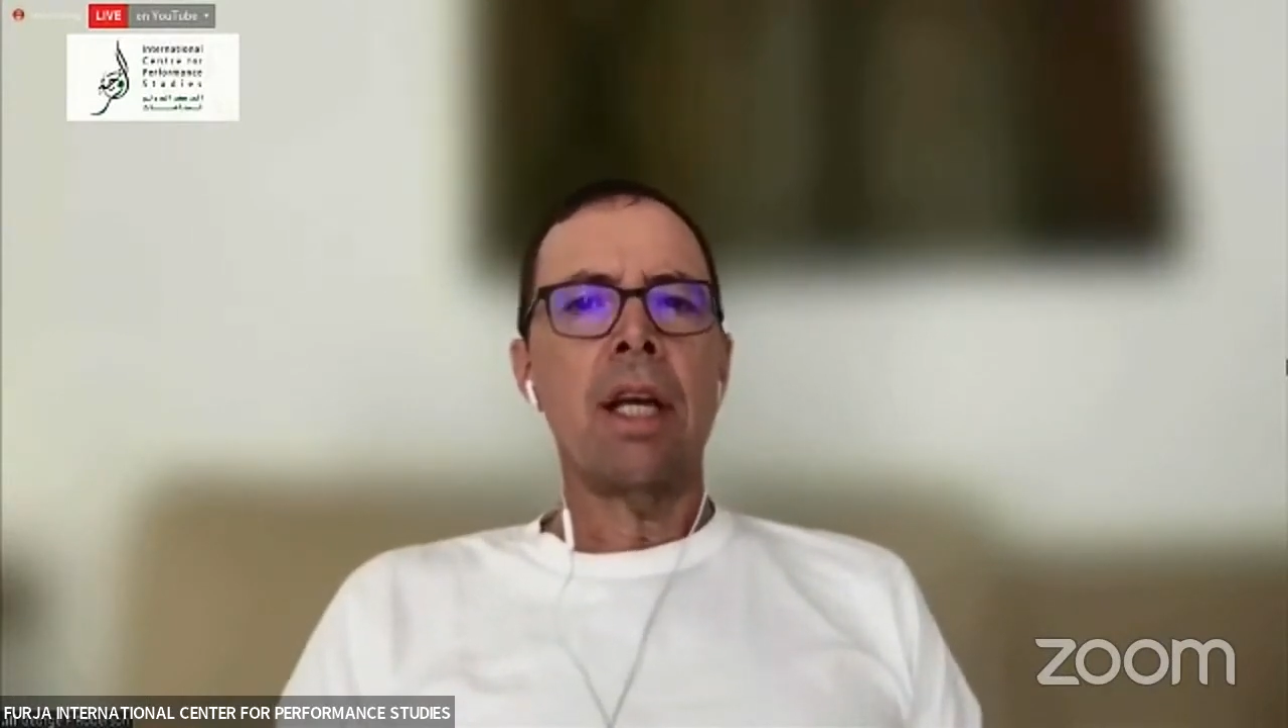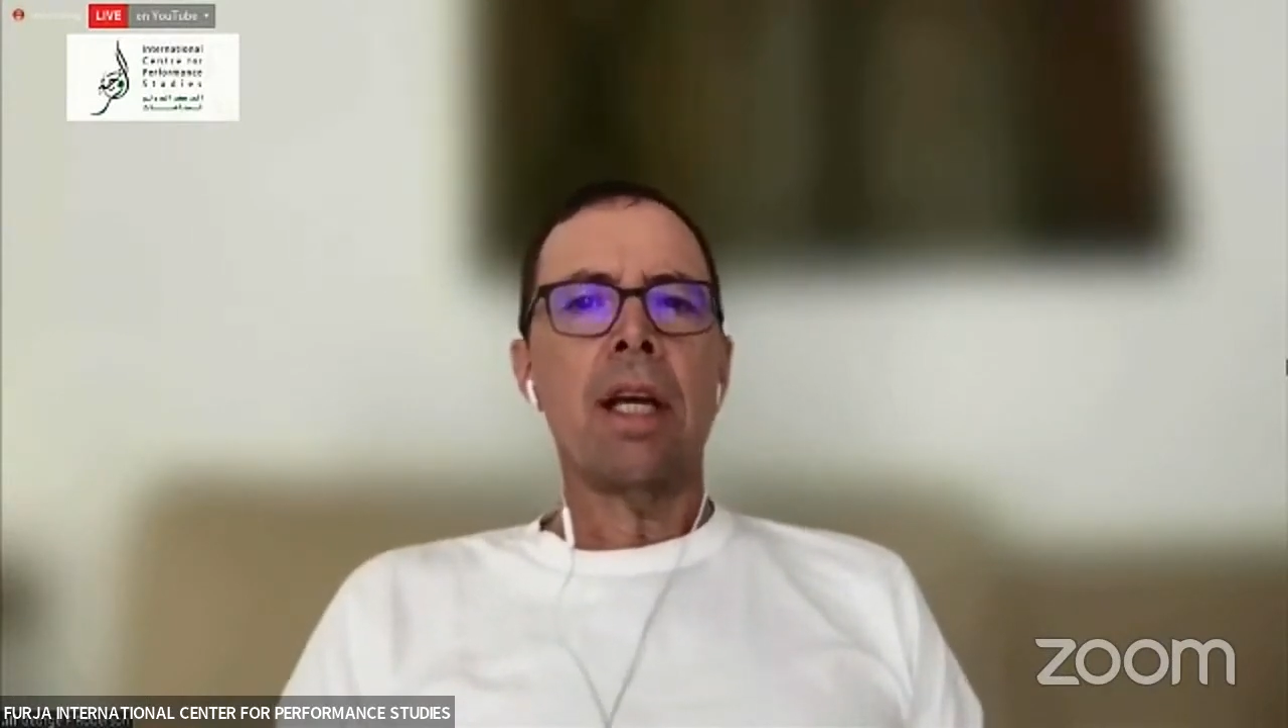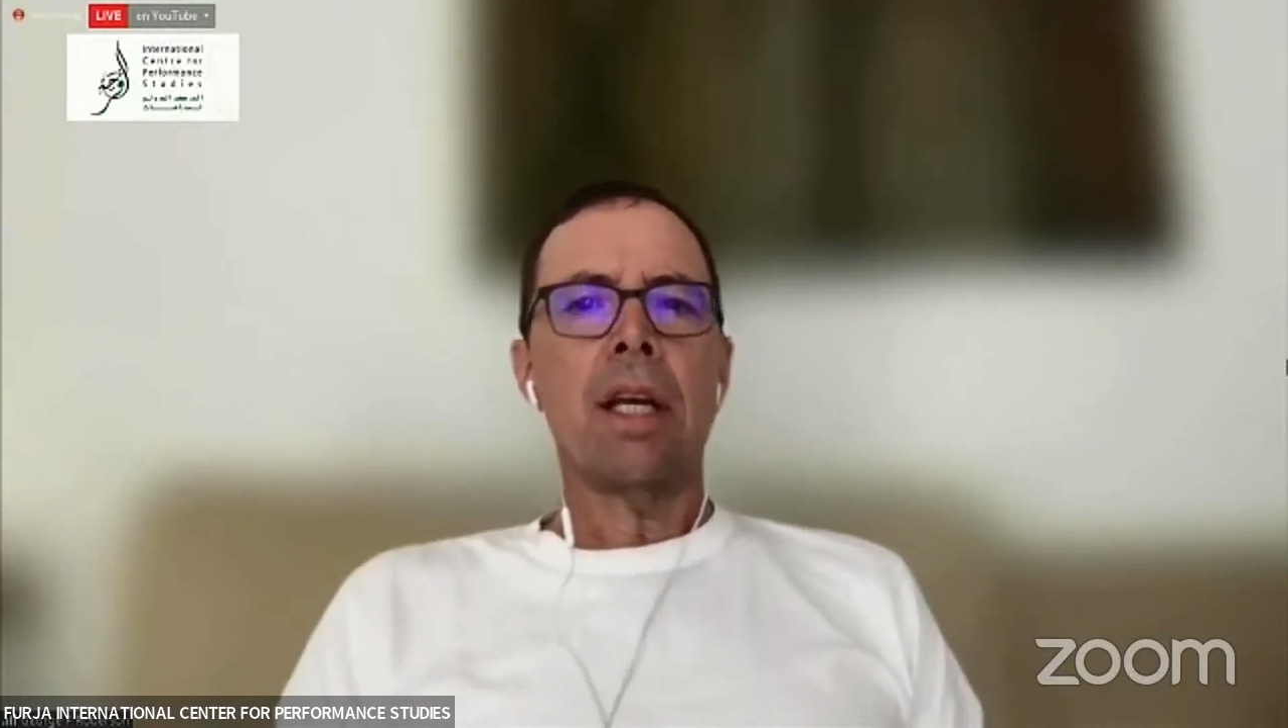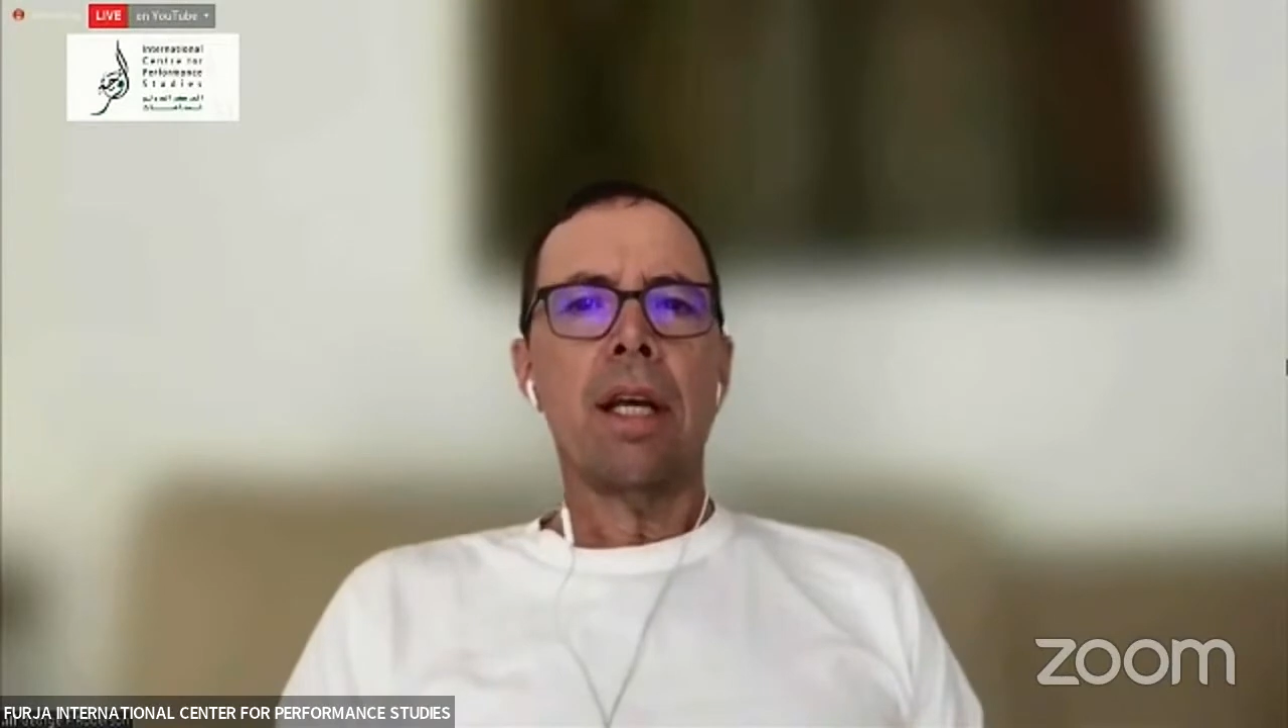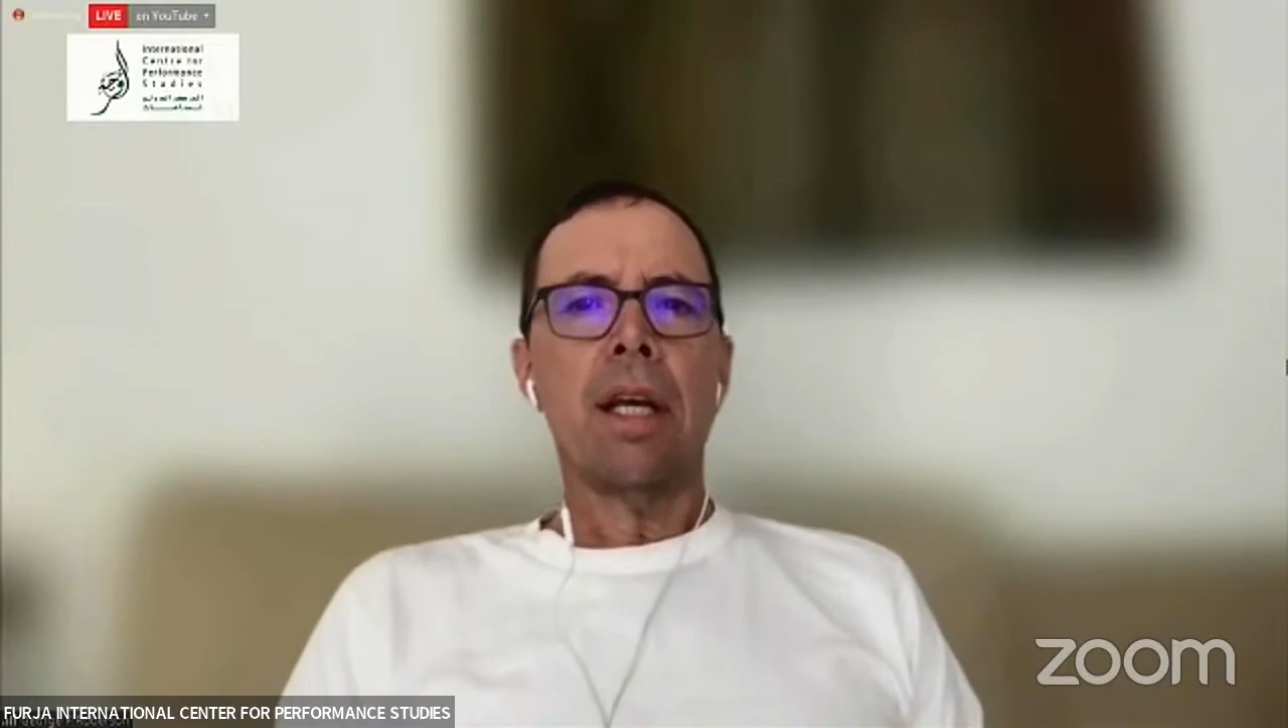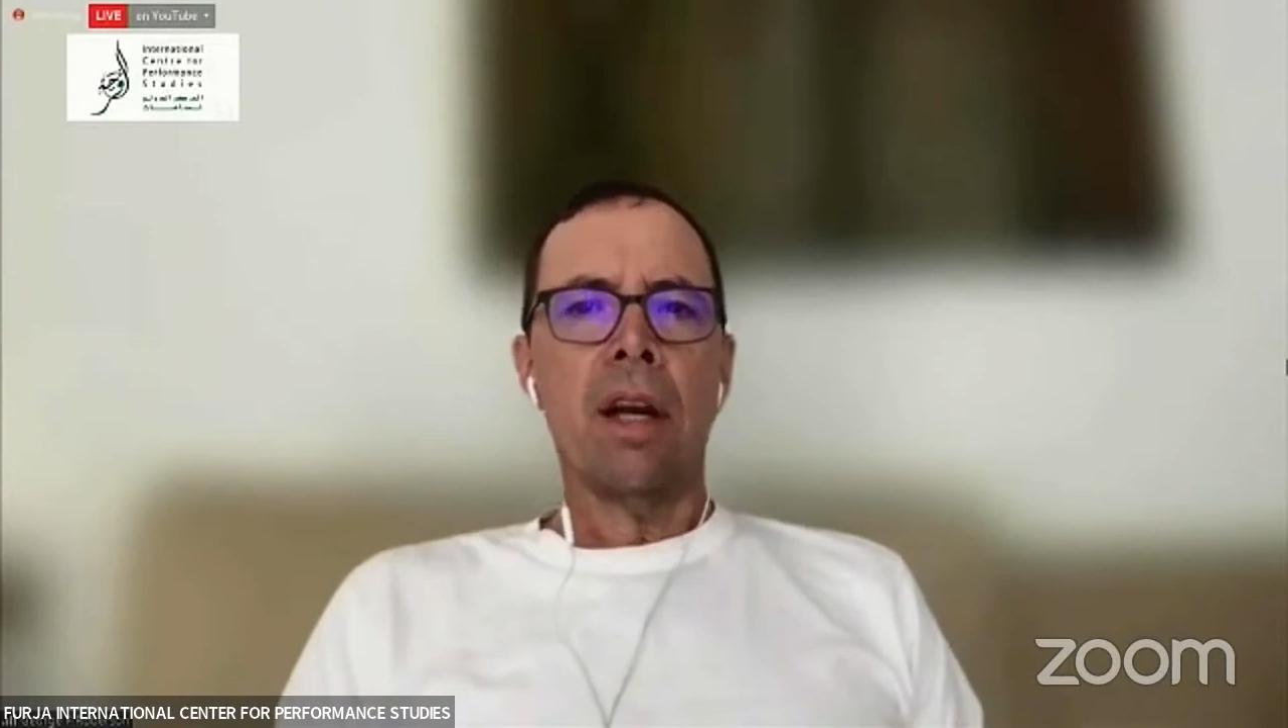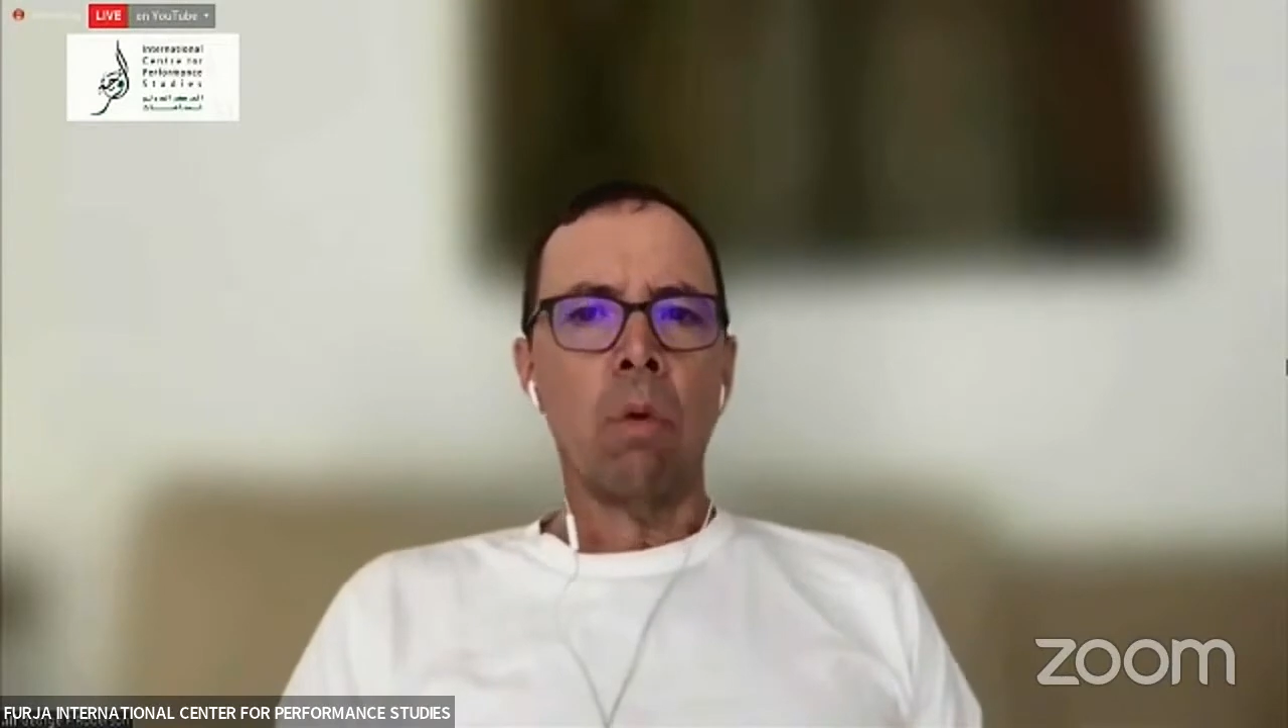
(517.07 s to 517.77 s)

in a world